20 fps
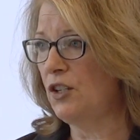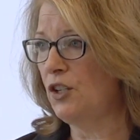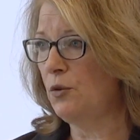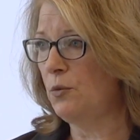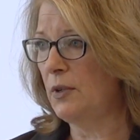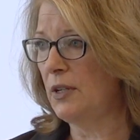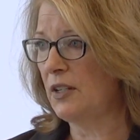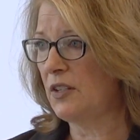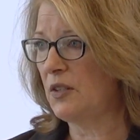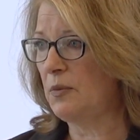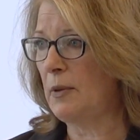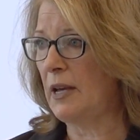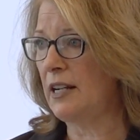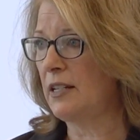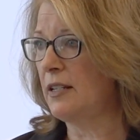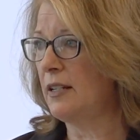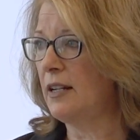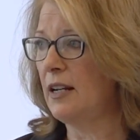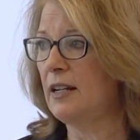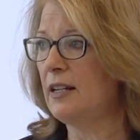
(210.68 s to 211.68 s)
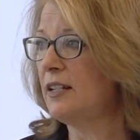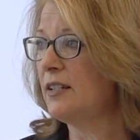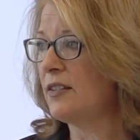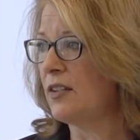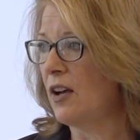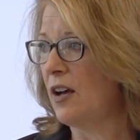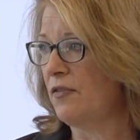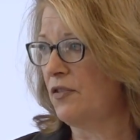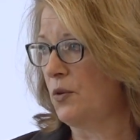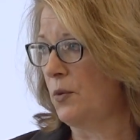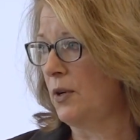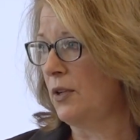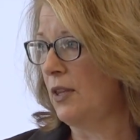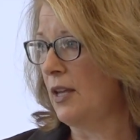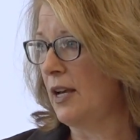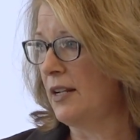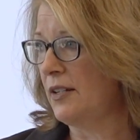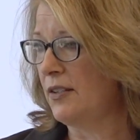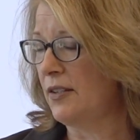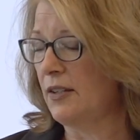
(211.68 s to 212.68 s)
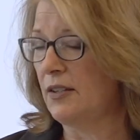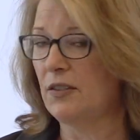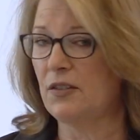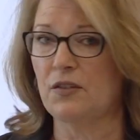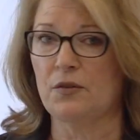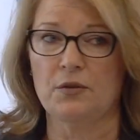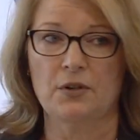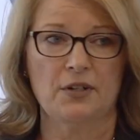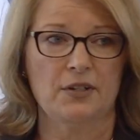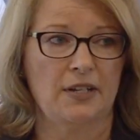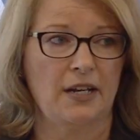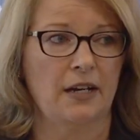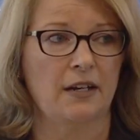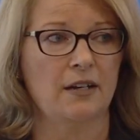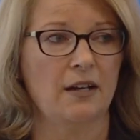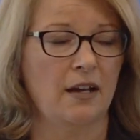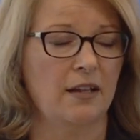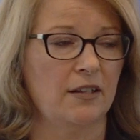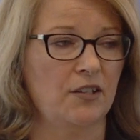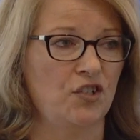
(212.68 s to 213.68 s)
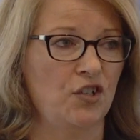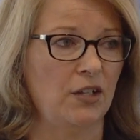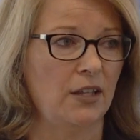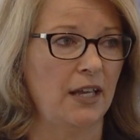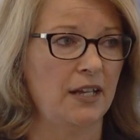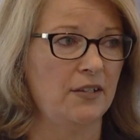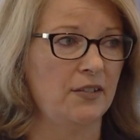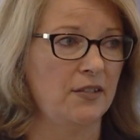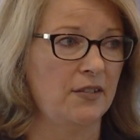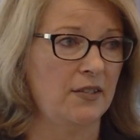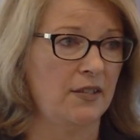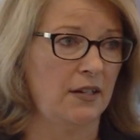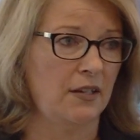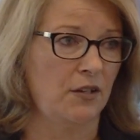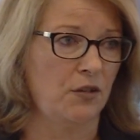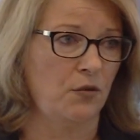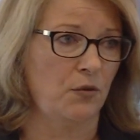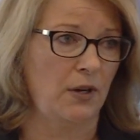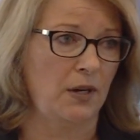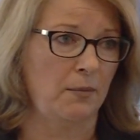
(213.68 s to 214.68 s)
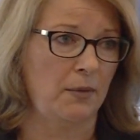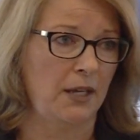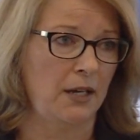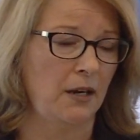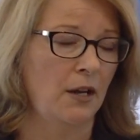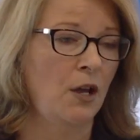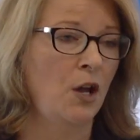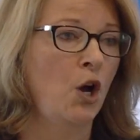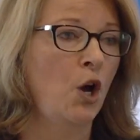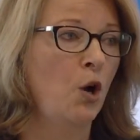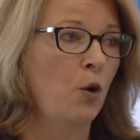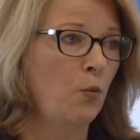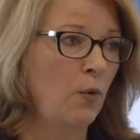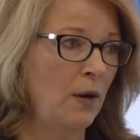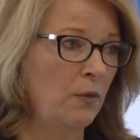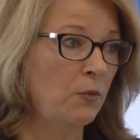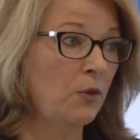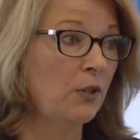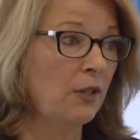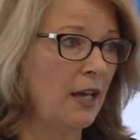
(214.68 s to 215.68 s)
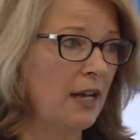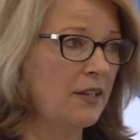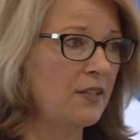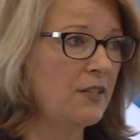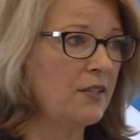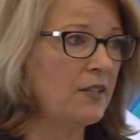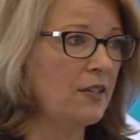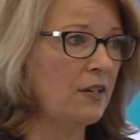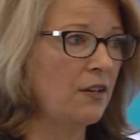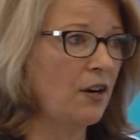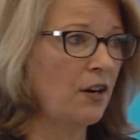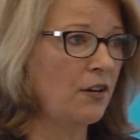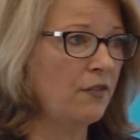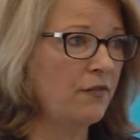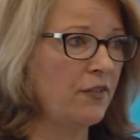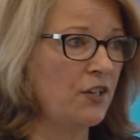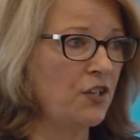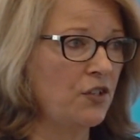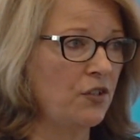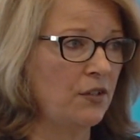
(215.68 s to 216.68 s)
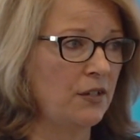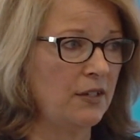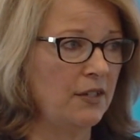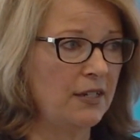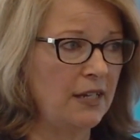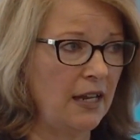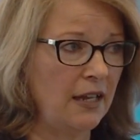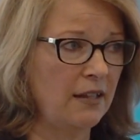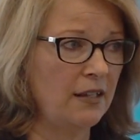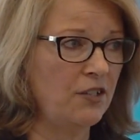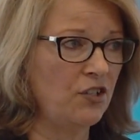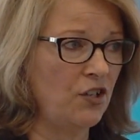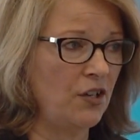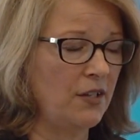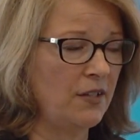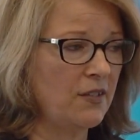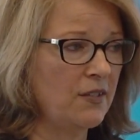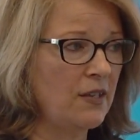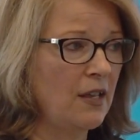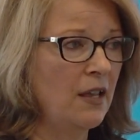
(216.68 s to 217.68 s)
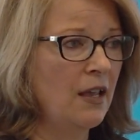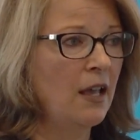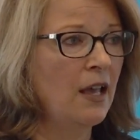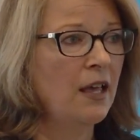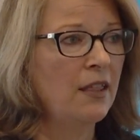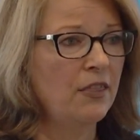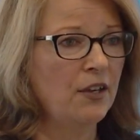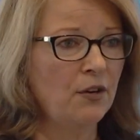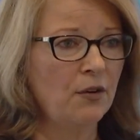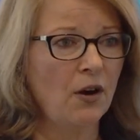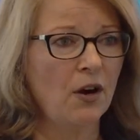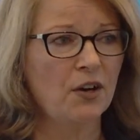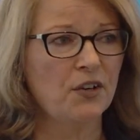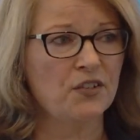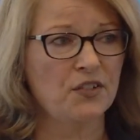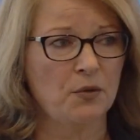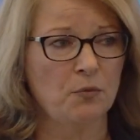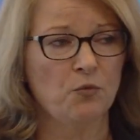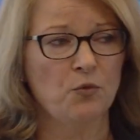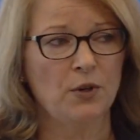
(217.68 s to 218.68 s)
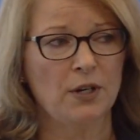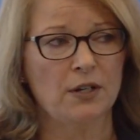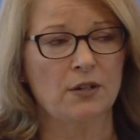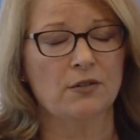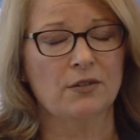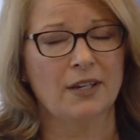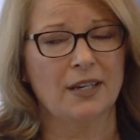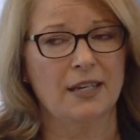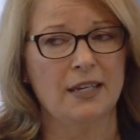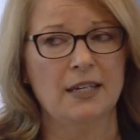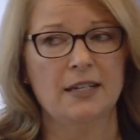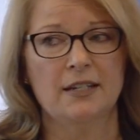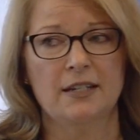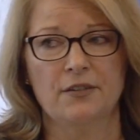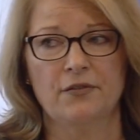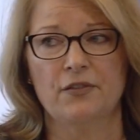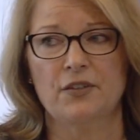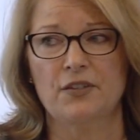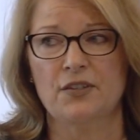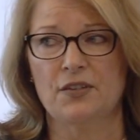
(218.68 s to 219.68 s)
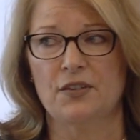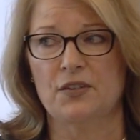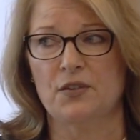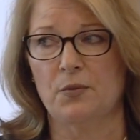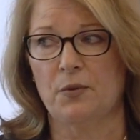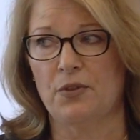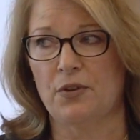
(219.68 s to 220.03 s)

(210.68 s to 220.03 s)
that you would expect in any software license or technology licensing agreement when we're licensing artificial intelligence, there are some real key differences